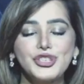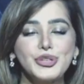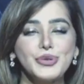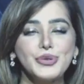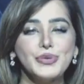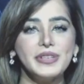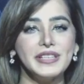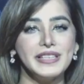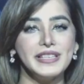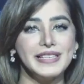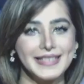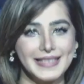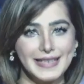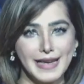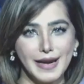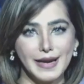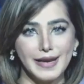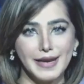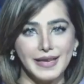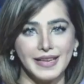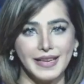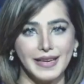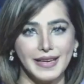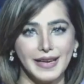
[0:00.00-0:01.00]
truly
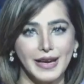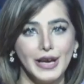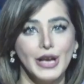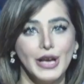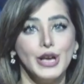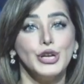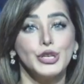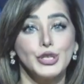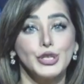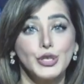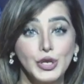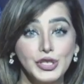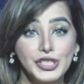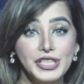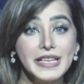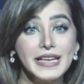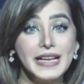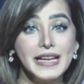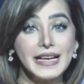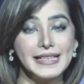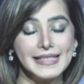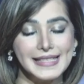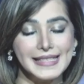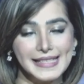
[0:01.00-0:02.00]
stunning.
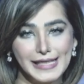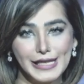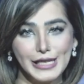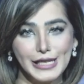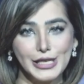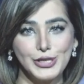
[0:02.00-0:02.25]
Georgina is seen